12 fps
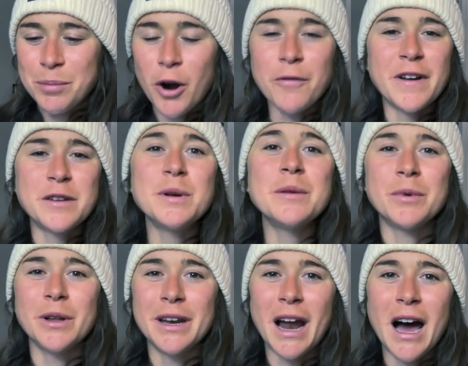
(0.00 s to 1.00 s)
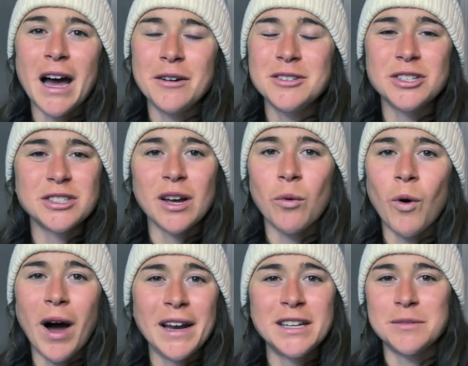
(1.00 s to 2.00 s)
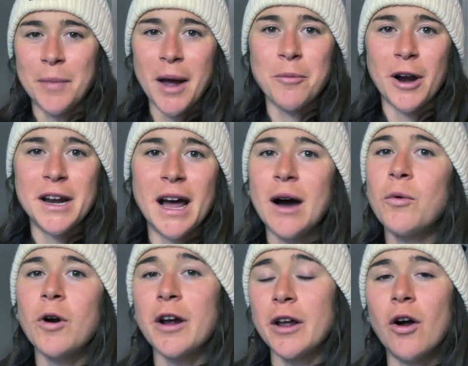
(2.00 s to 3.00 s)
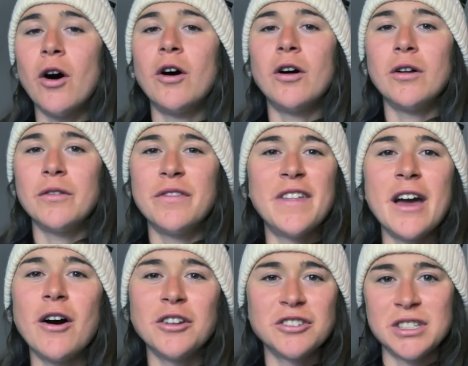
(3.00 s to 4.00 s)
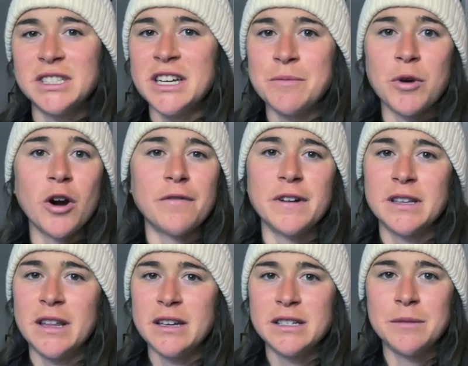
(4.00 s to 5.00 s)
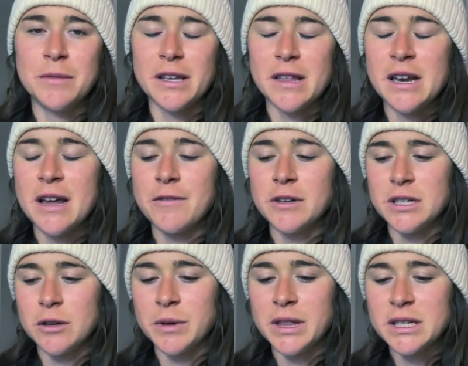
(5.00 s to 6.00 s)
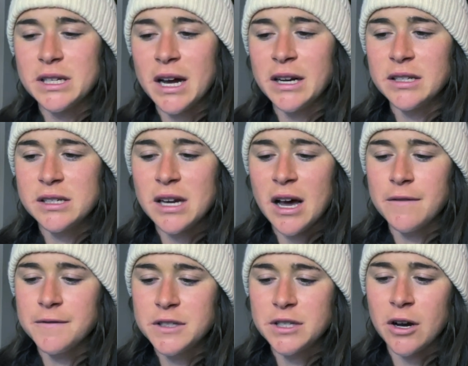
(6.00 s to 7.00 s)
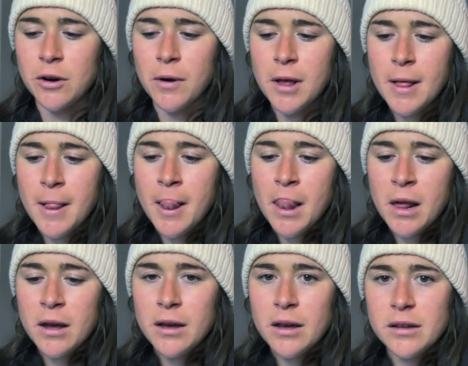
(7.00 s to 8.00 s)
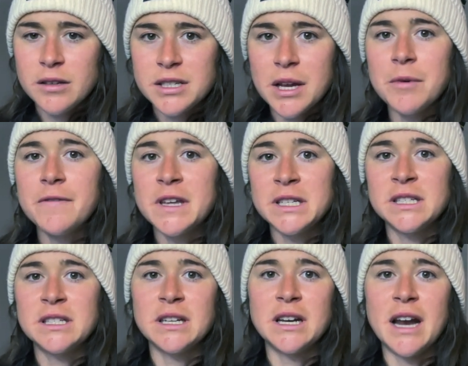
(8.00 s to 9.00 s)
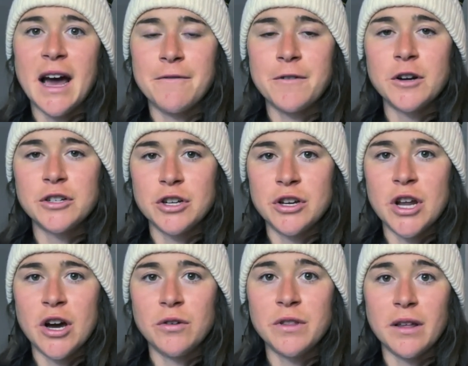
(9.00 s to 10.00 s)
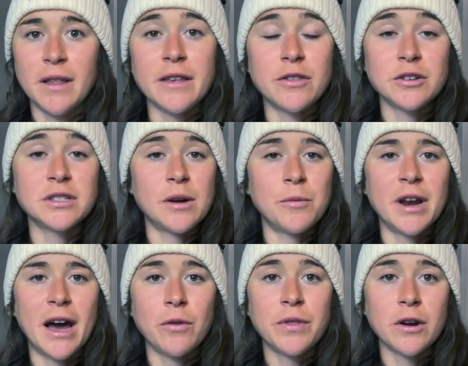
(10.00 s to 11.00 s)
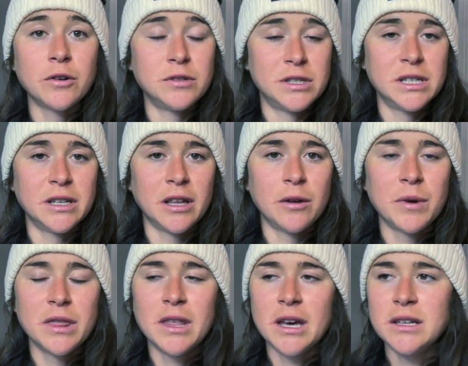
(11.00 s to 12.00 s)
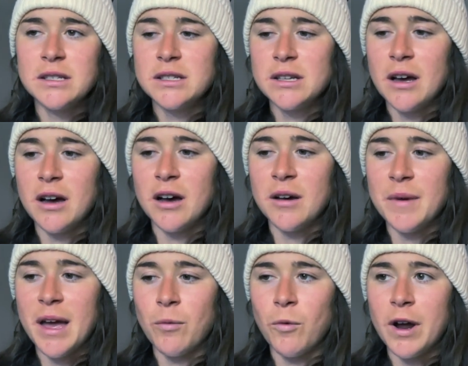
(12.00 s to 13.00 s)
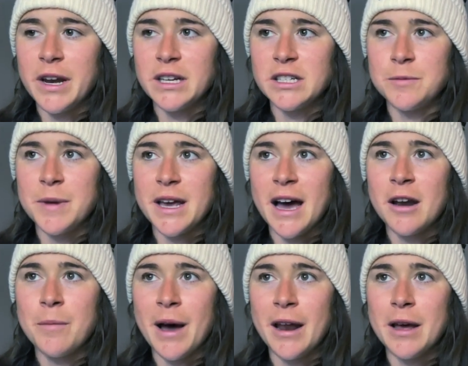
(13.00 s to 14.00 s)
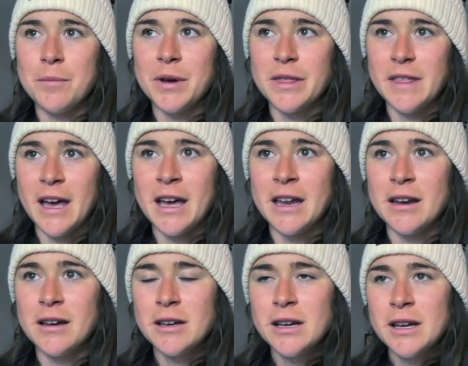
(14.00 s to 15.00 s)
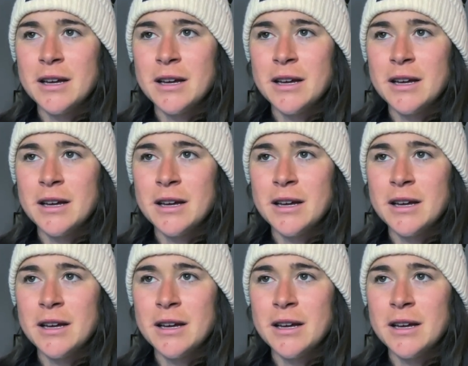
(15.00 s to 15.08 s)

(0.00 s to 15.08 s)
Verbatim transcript: perfect people and I was just like why does my brain not work and all they all just seem perfect and they seem like they never deal with this kind of stuff. So some of this is in an effort to know that like there's someone out there who's dealing with this um, and wanting to speak out about it, but then